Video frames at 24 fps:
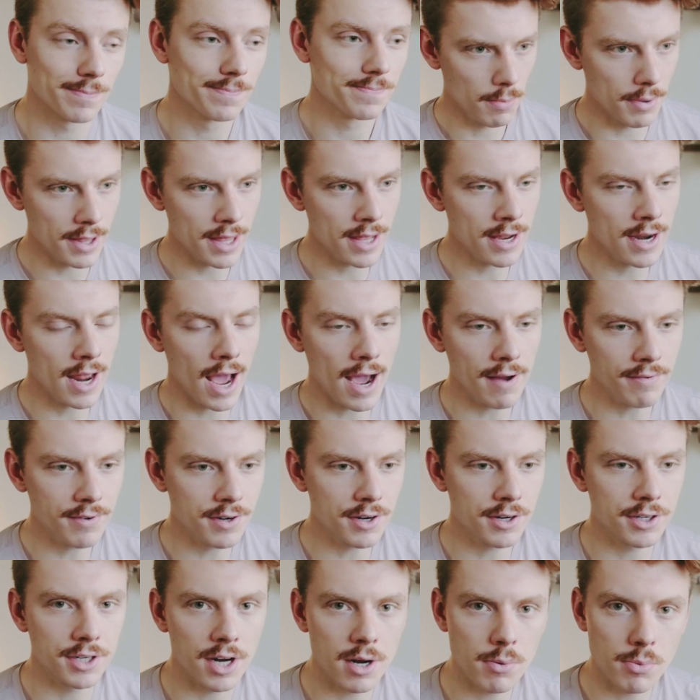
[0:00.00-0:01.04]
But then after
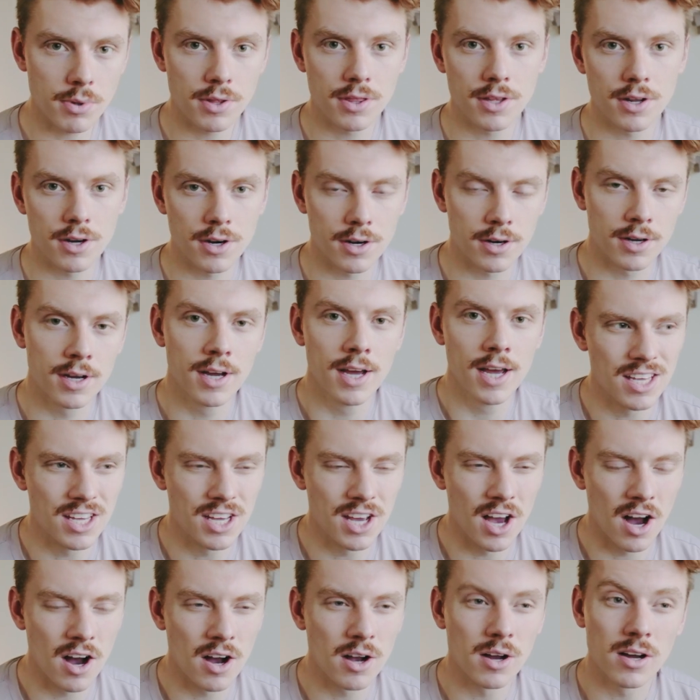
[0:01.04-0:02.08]
you're done with your
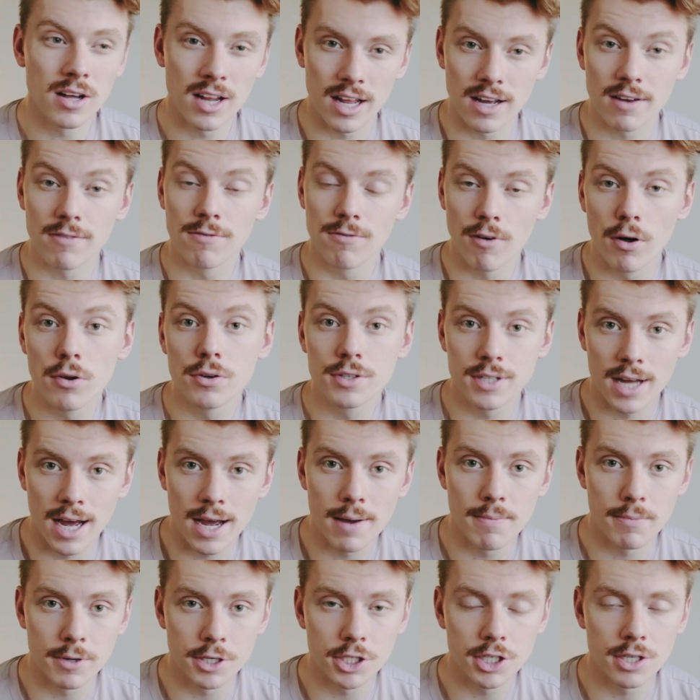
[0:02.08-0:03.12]
young, like
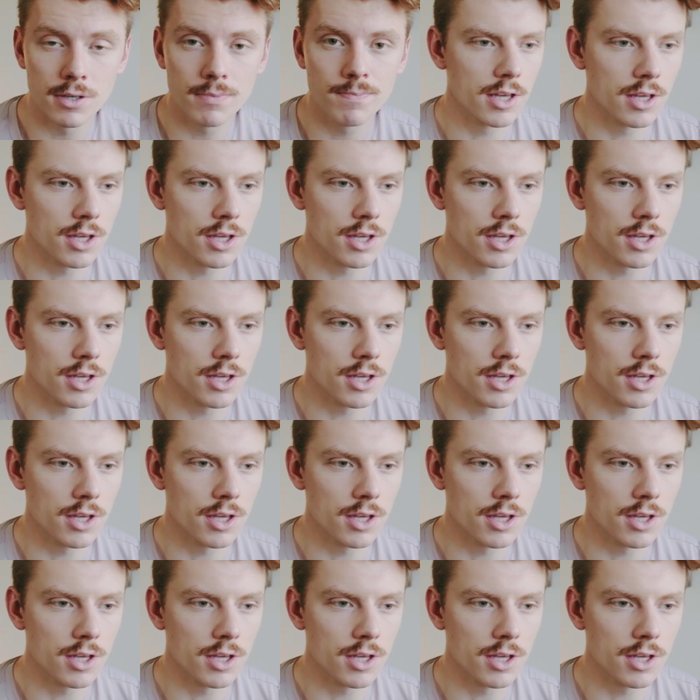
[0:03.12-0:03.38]
full-time mission,